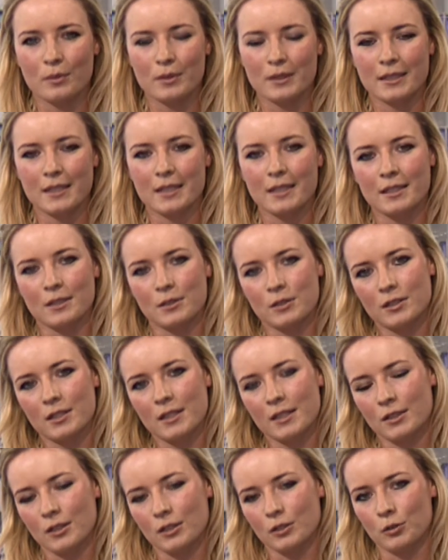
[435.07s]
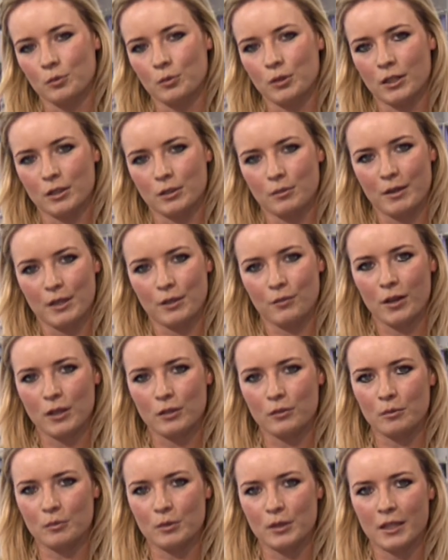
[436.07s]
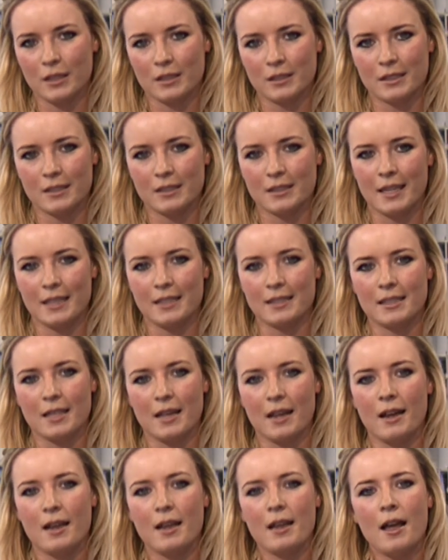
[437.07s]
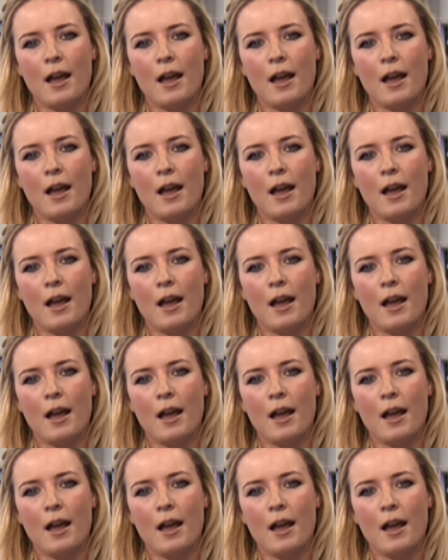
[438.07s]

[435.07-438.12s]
We're seeing industrial production, manufacturing production data,